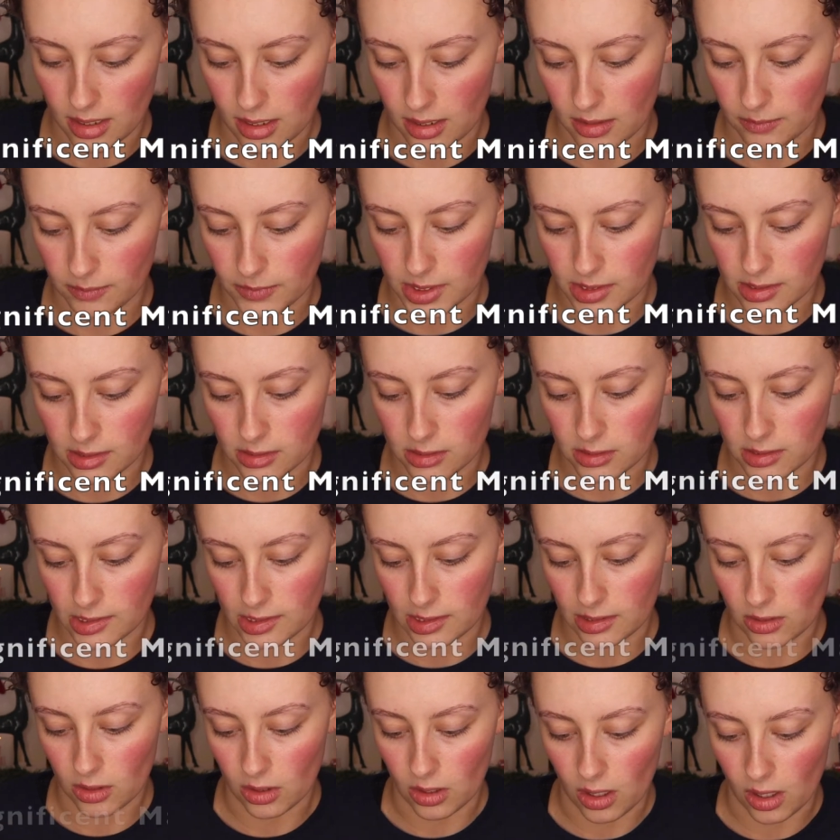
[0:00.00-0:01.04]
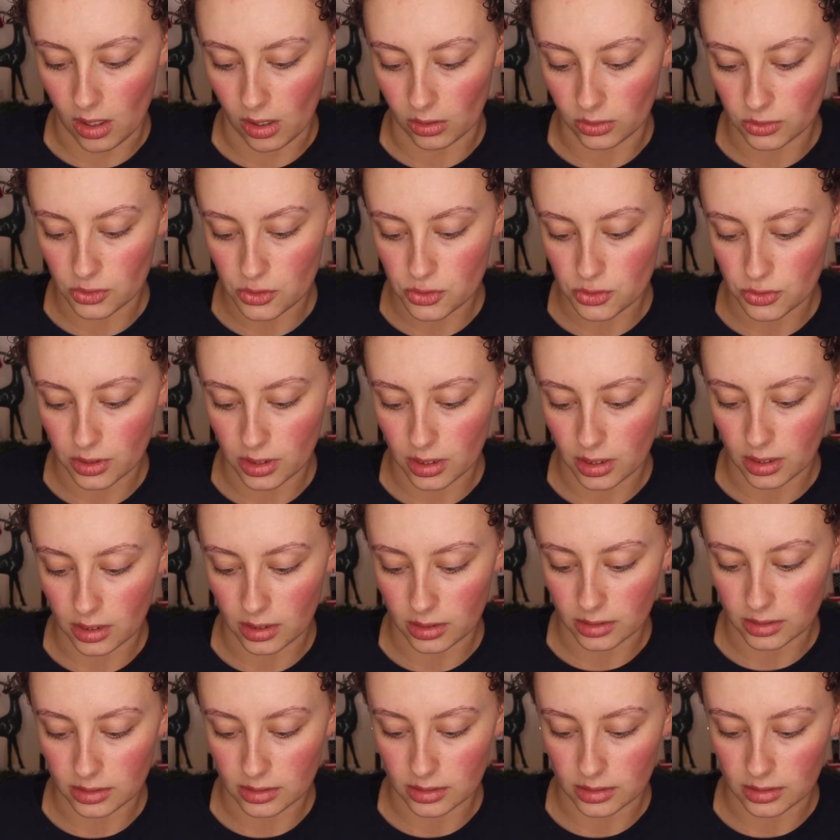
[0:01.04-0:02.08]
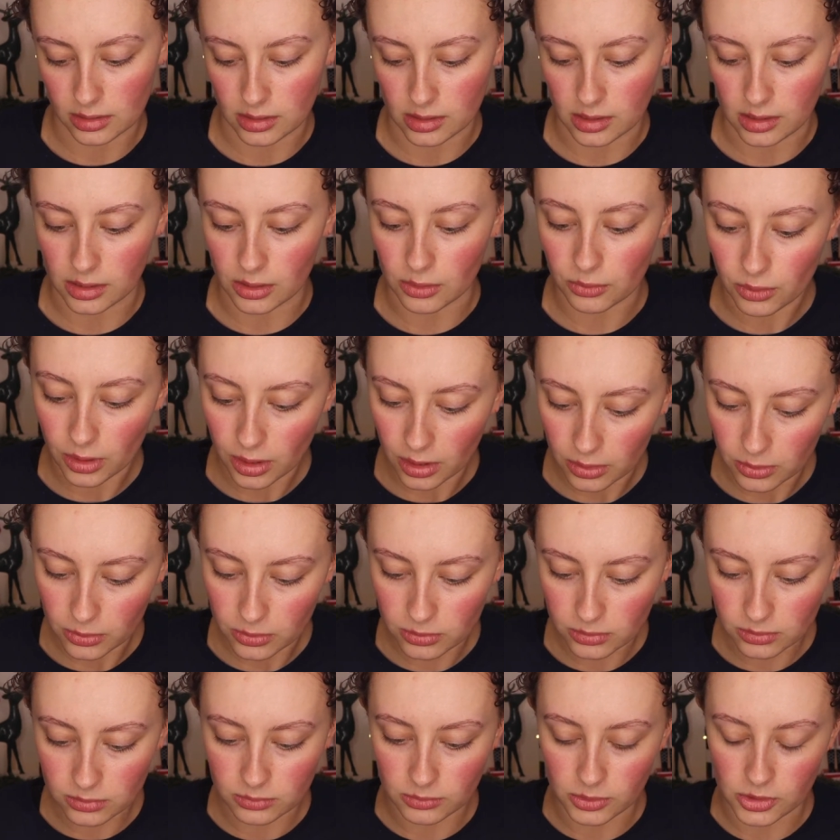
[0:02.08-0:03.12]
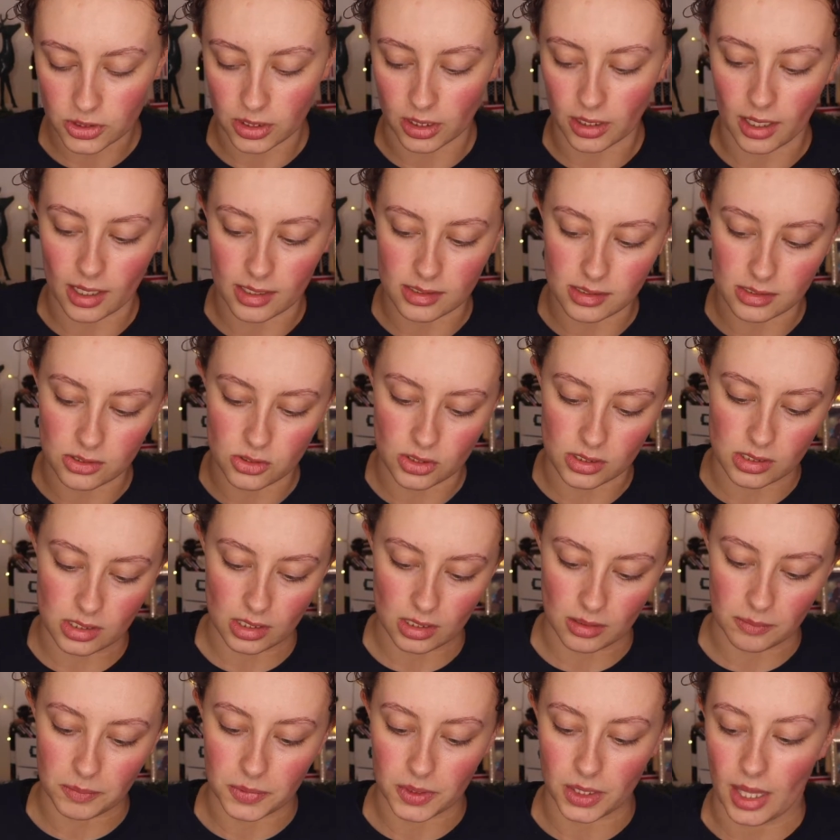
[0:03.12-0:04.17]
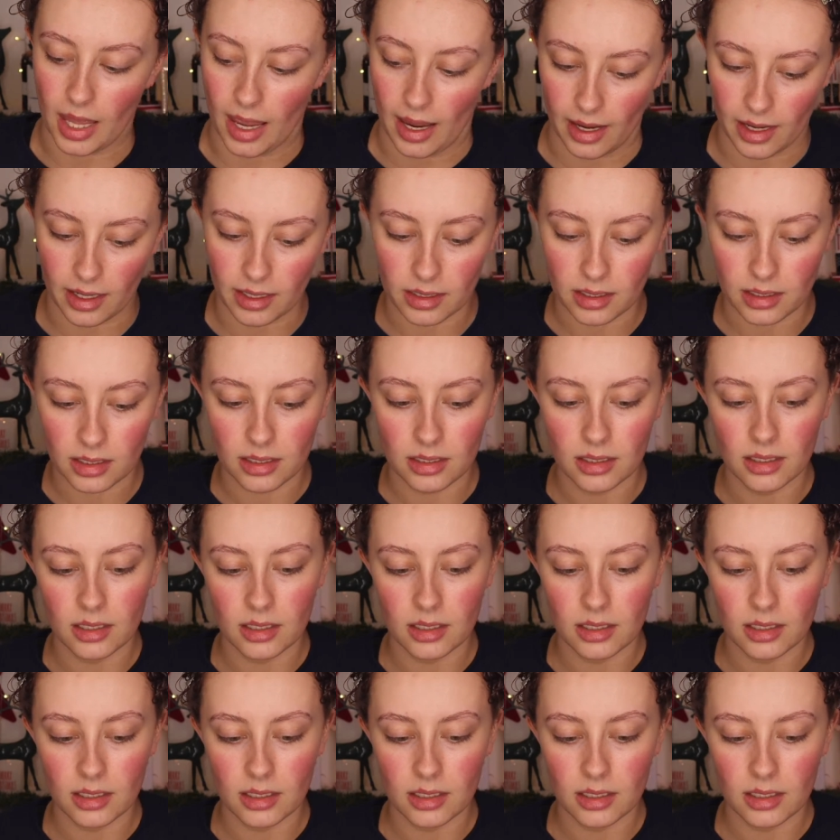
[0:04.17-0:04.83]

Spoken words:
This is in Ultra Nero, which I guess is just like black.